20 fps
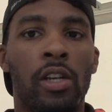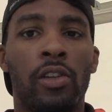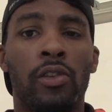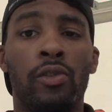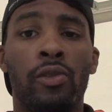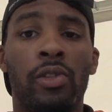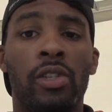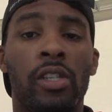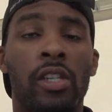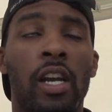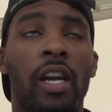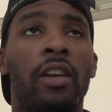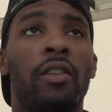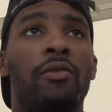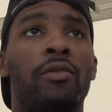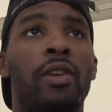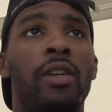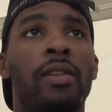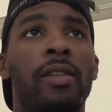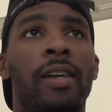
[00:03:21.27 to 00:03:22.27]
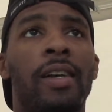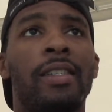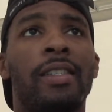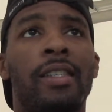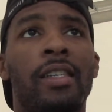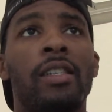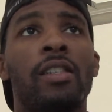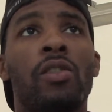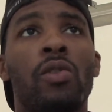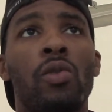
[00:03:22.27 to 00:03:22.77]
You just got to realize
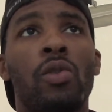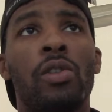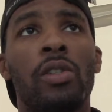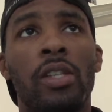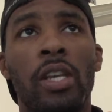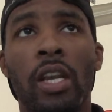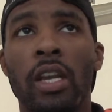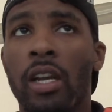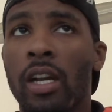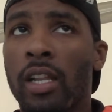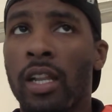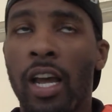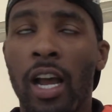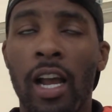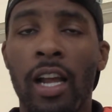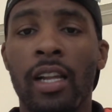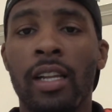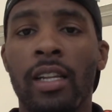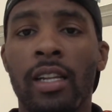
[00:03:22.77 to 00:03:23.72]
that it's going to take a lot.